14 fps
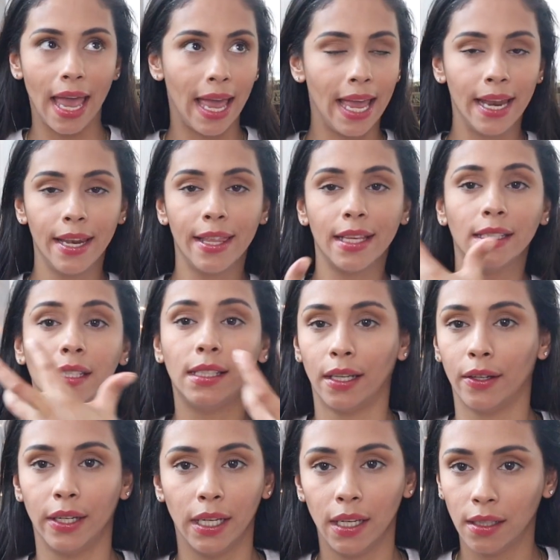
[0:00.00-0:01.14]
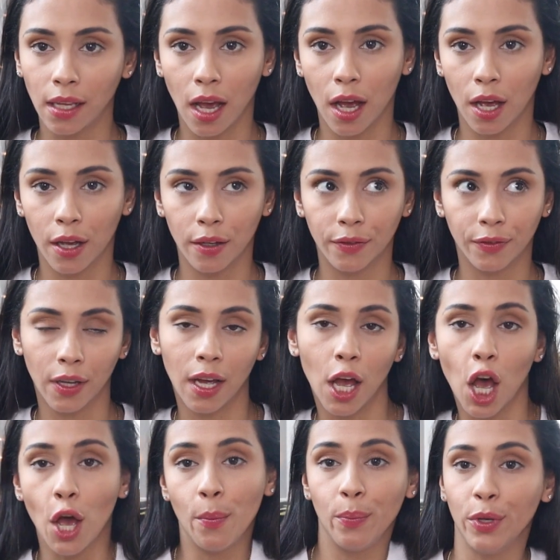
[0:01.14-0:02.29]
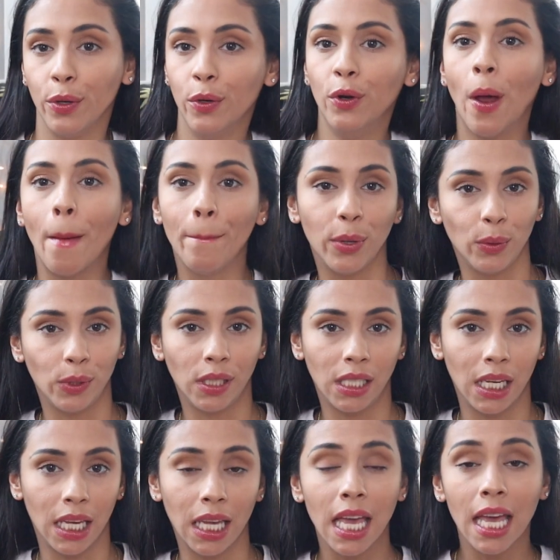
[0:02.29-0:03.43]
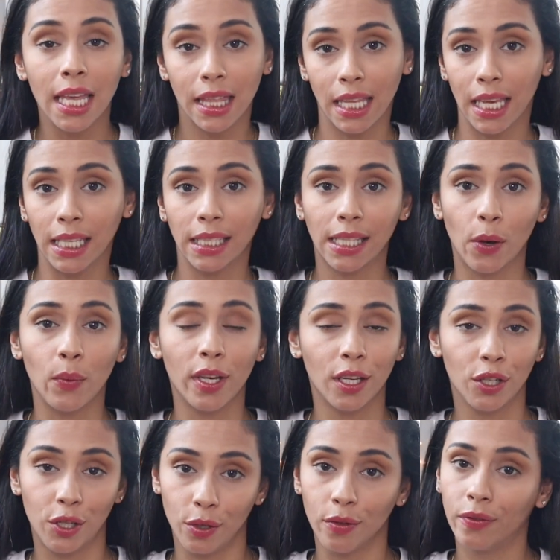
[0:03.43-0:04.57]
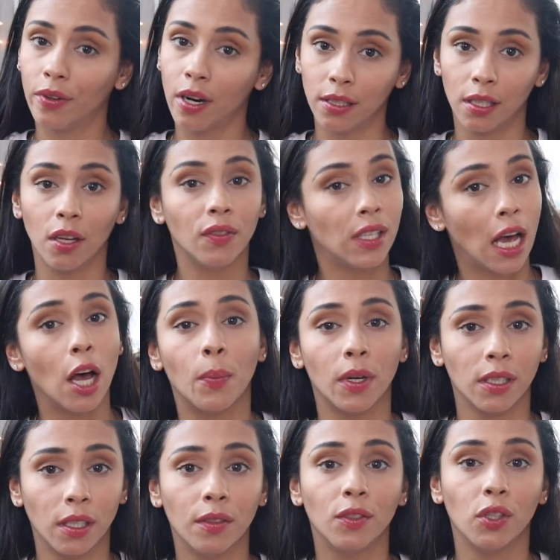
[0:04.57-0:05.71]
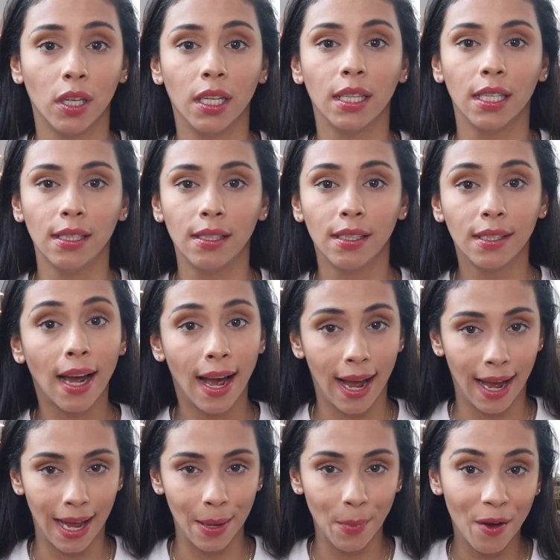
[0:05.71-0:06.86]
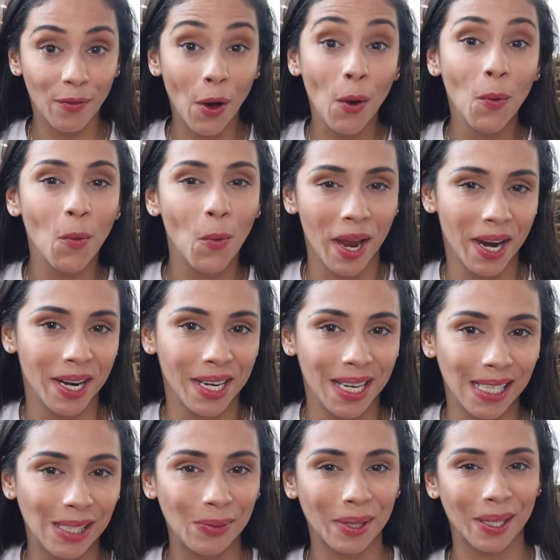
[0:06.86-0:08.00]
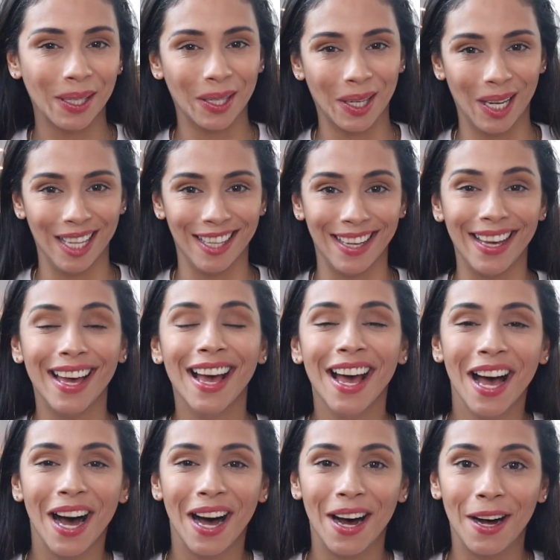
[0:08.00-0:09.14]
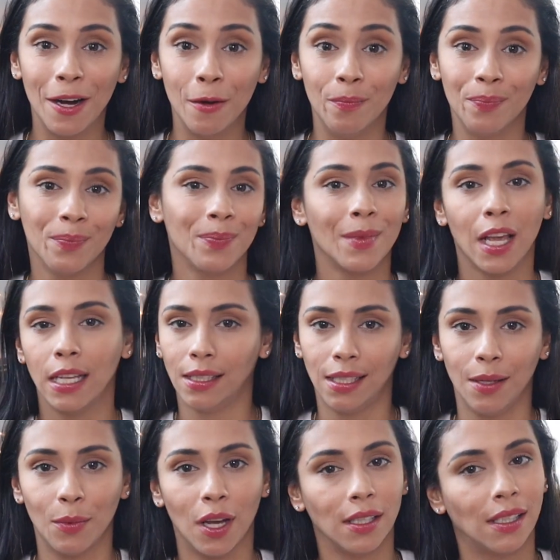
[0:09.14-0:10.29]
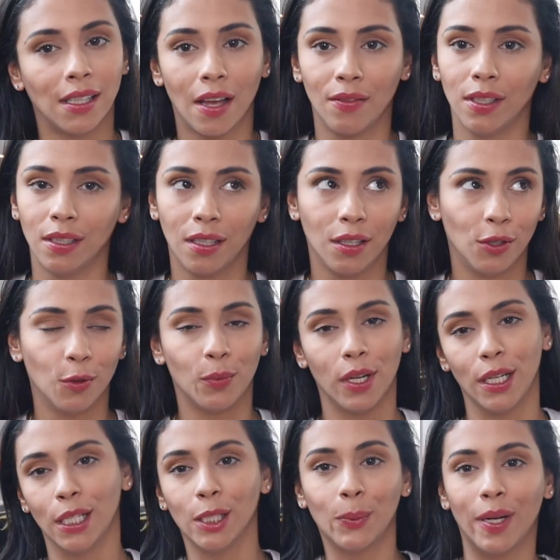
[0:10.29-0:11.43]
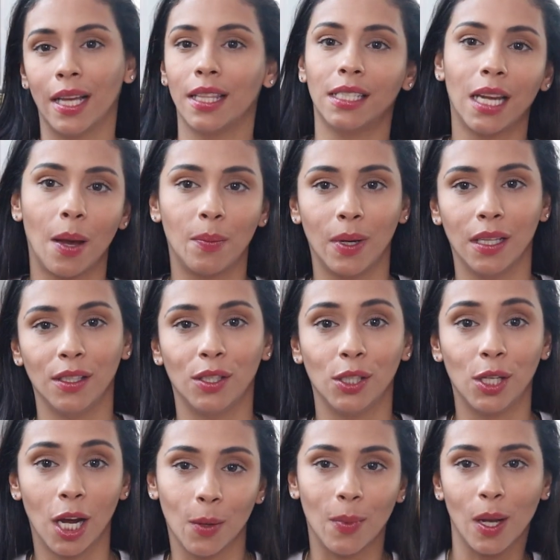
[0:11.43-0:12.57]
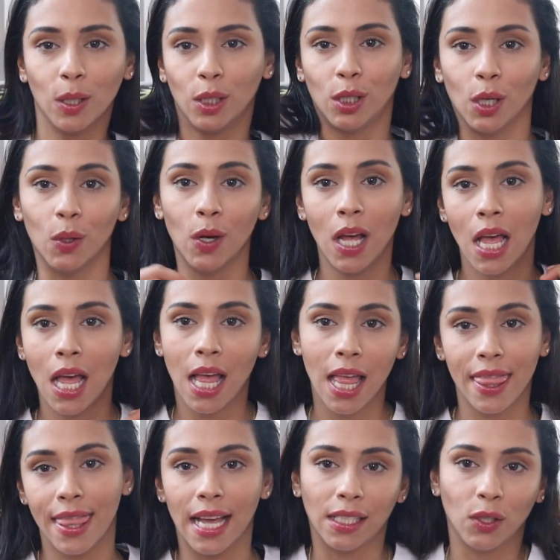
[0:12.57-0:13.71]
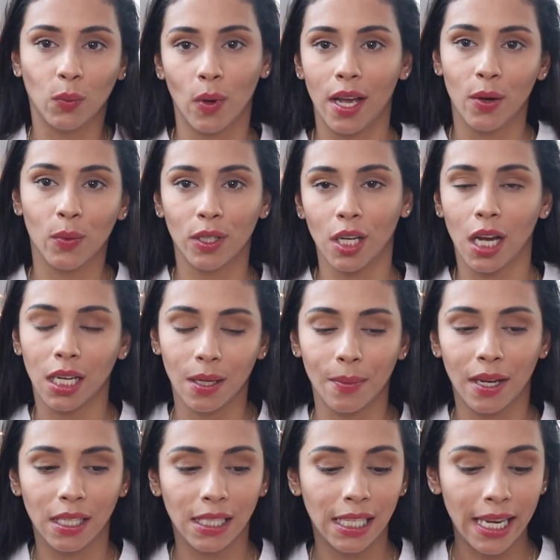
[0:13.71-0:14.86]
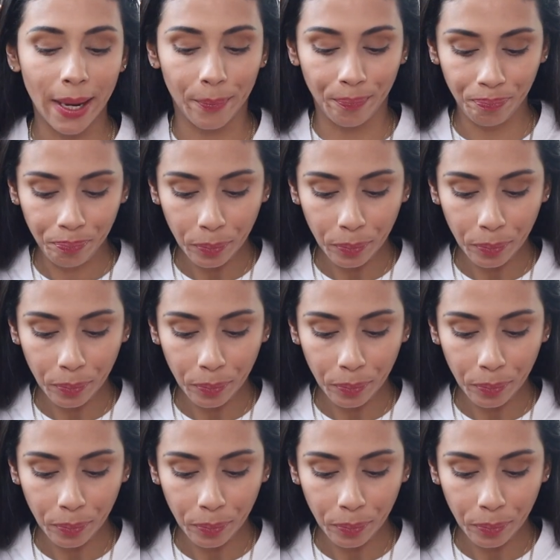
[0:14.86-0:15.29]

in this series of immune boosting things that we can do for ourselves to help ourselves during this time of awareness, we're gonna call it, sea moss is obviously a no-brainer. It's been at the top of my list to talk about, so that's why we're talking about it today.